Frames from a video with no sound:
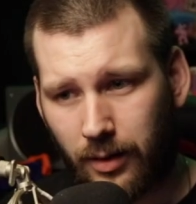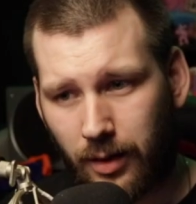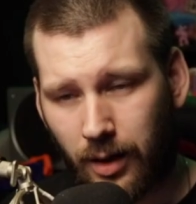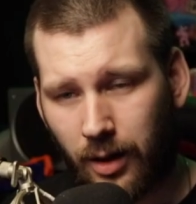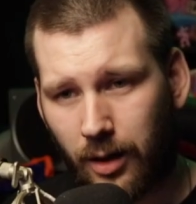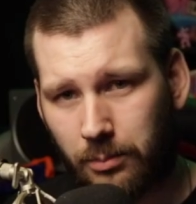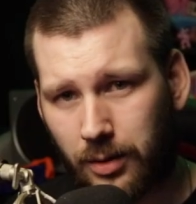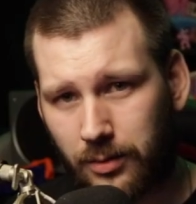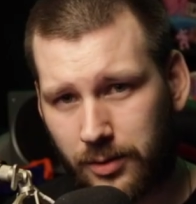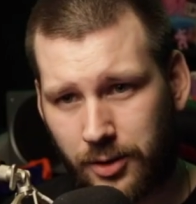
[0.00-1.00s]
A hub
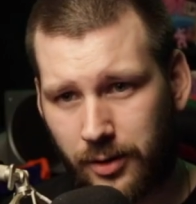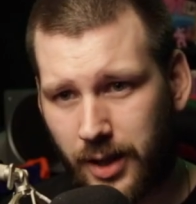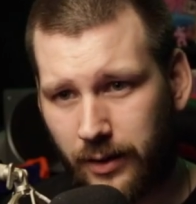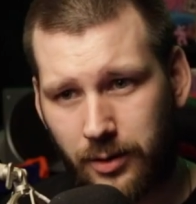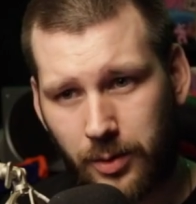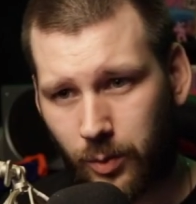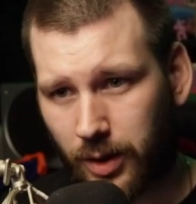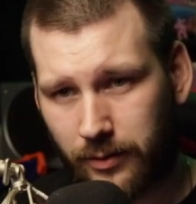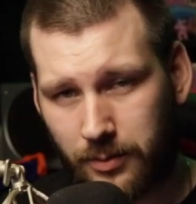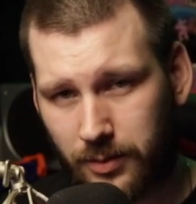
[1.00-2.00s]
should never be one
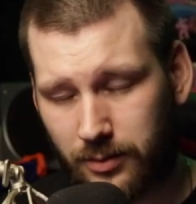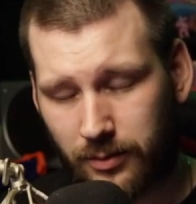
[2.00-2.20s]
of them.